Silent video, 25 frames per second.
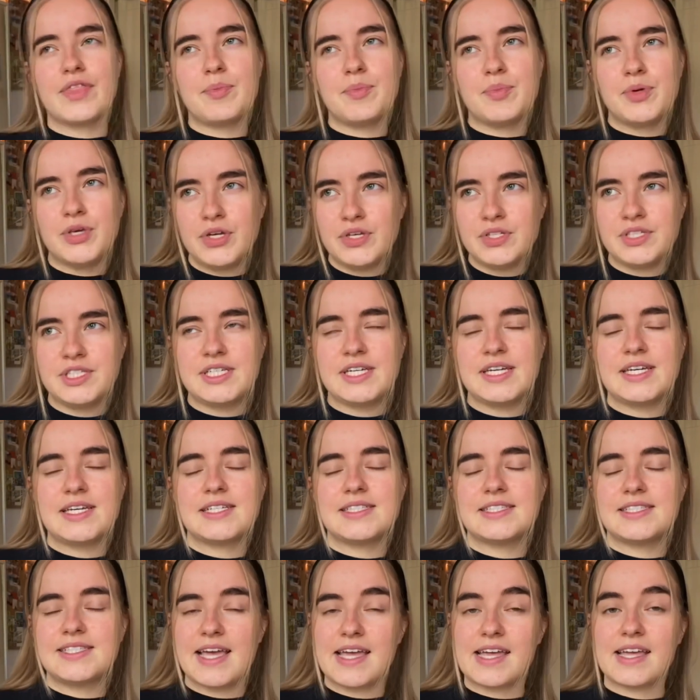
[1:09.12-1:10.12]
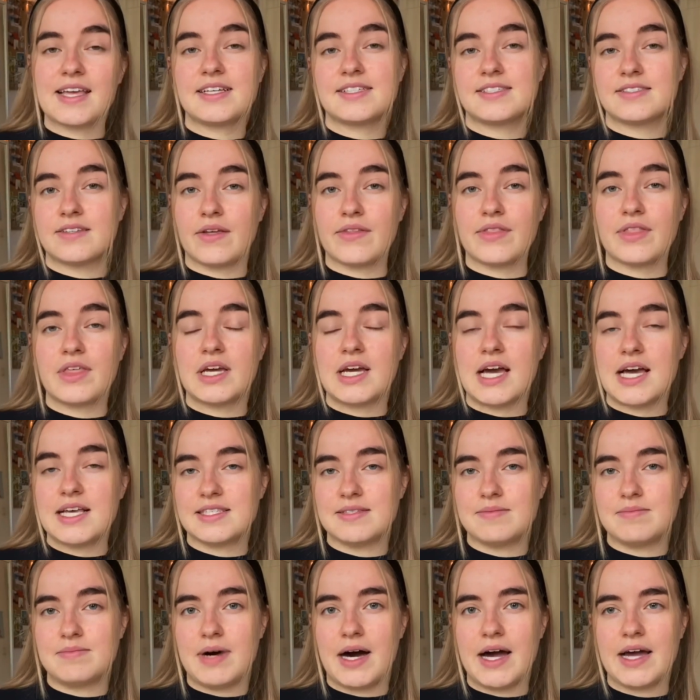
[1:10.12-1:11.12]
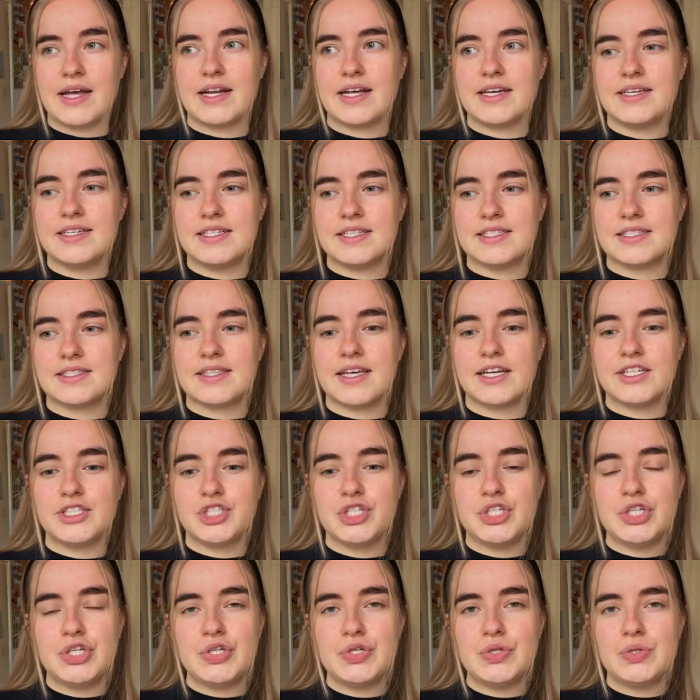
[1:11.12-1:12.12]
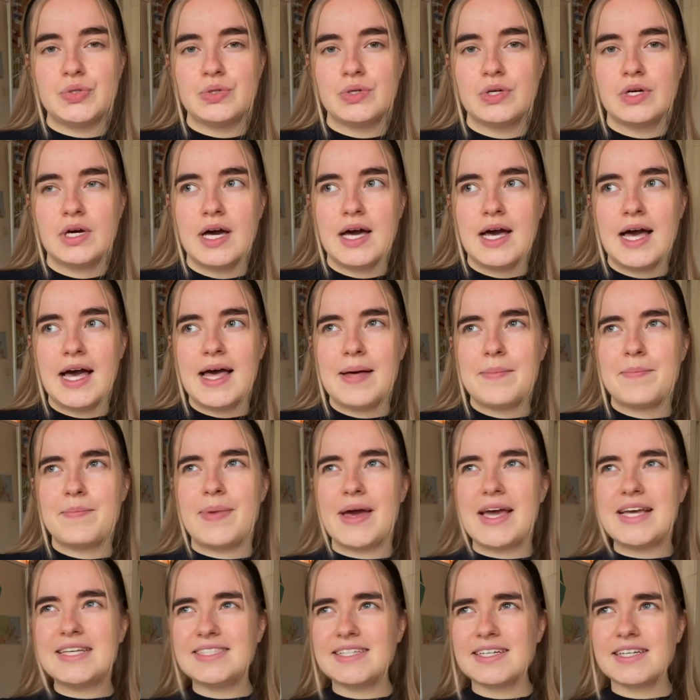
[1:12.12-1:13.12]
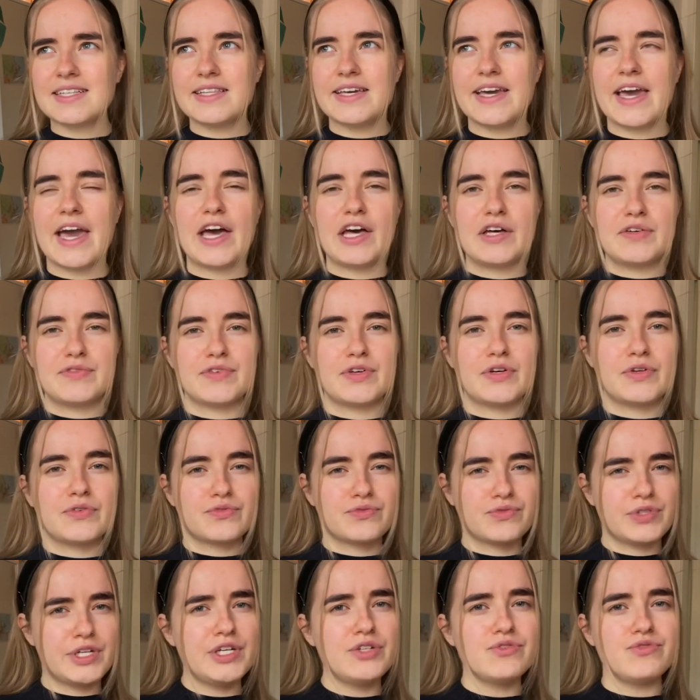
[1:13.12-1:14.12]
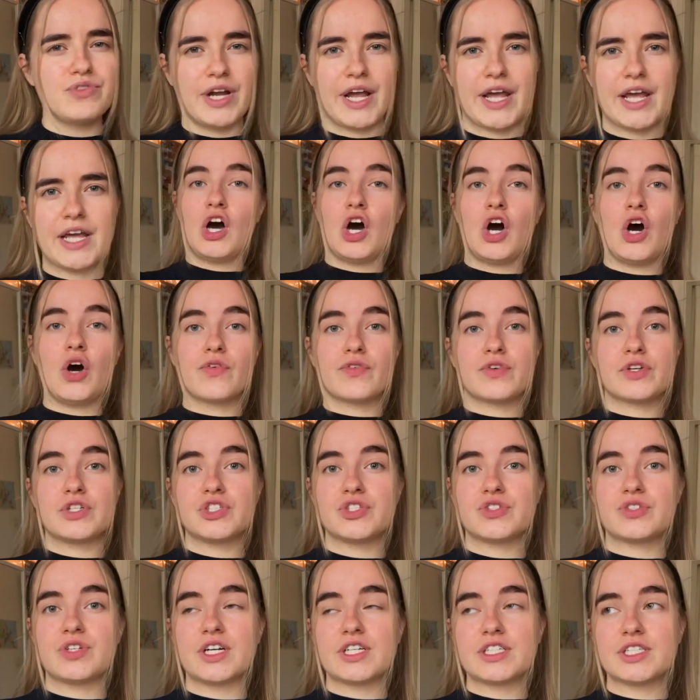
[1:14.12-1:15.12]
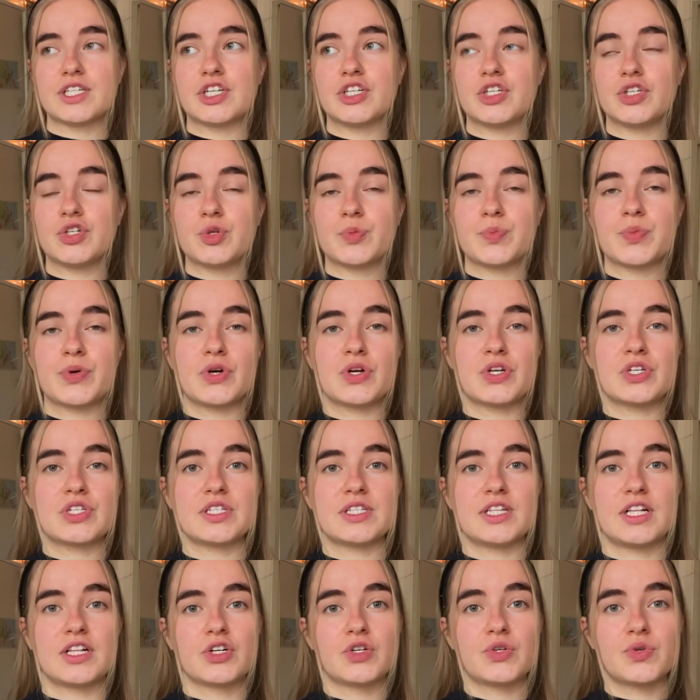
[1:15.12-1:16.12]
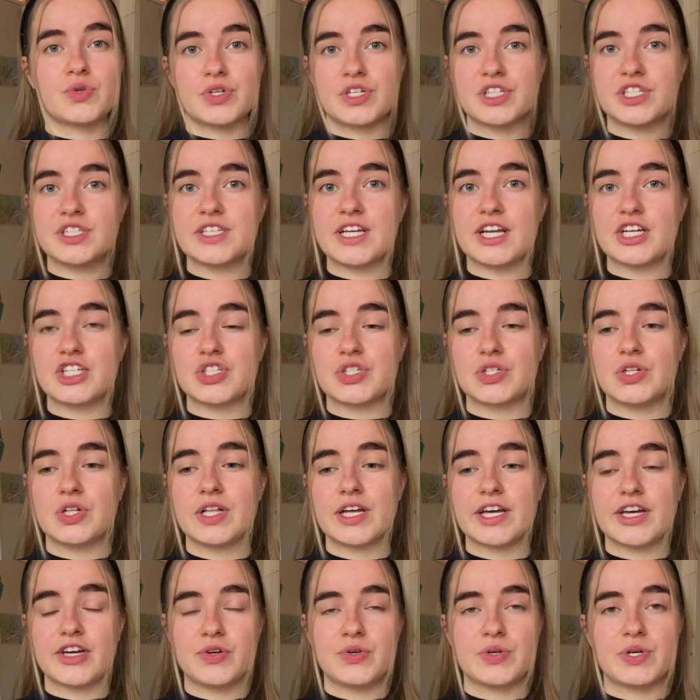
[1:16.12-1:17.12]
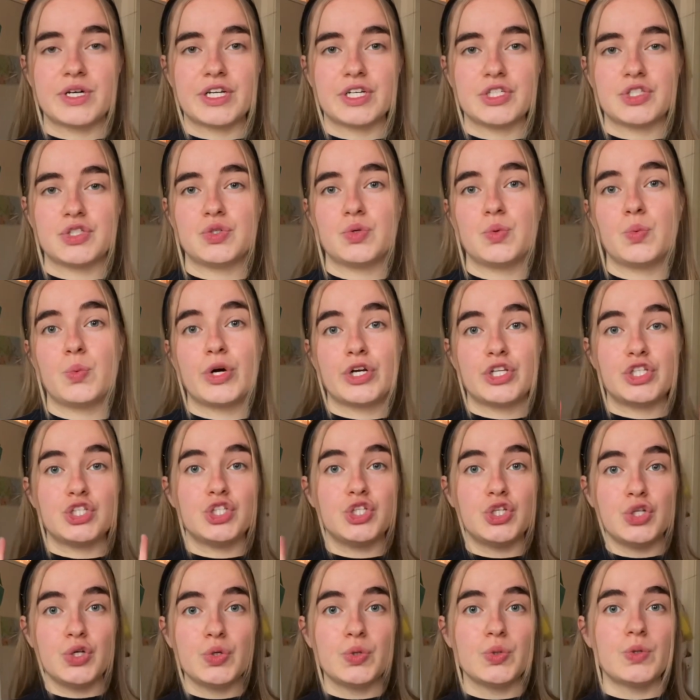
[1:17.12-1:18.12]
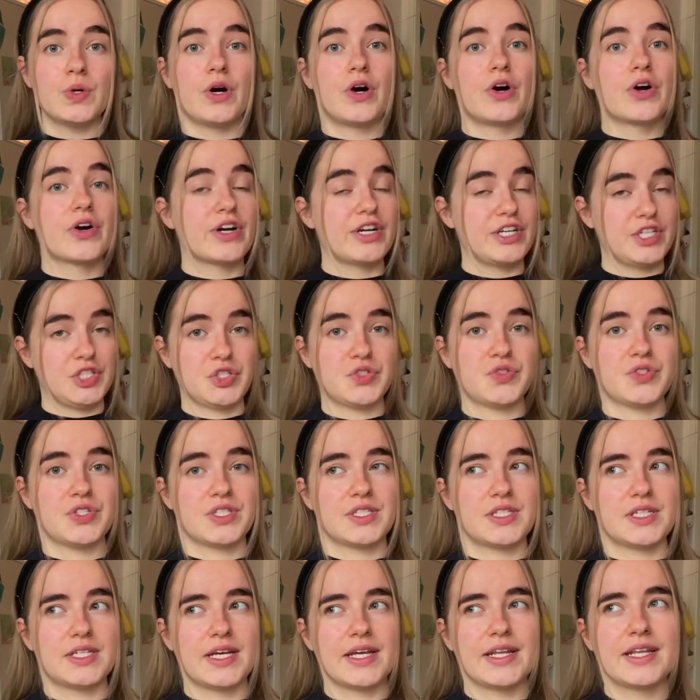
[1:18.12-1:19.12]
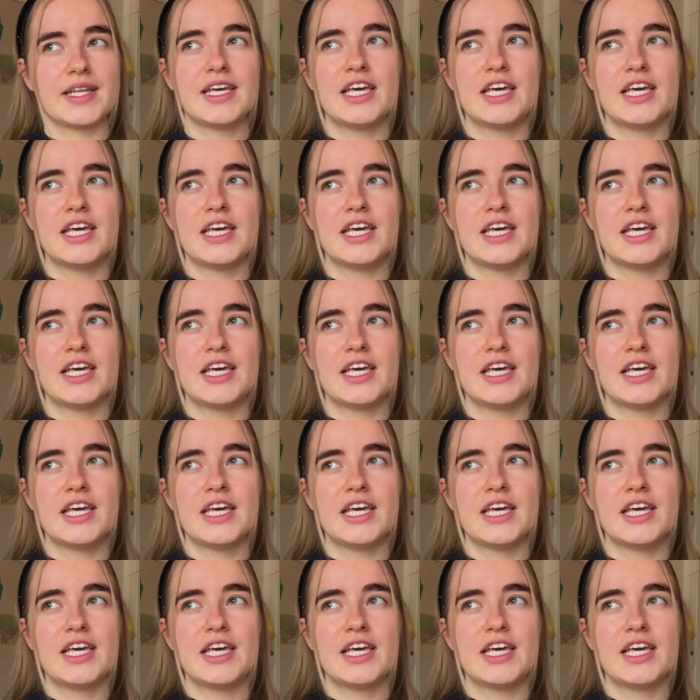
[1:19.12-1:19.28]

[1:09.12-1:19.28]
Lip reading: beauty in taking something as a minor is that you basically have free reign of constructing your personal course schedule according to what you are interested in.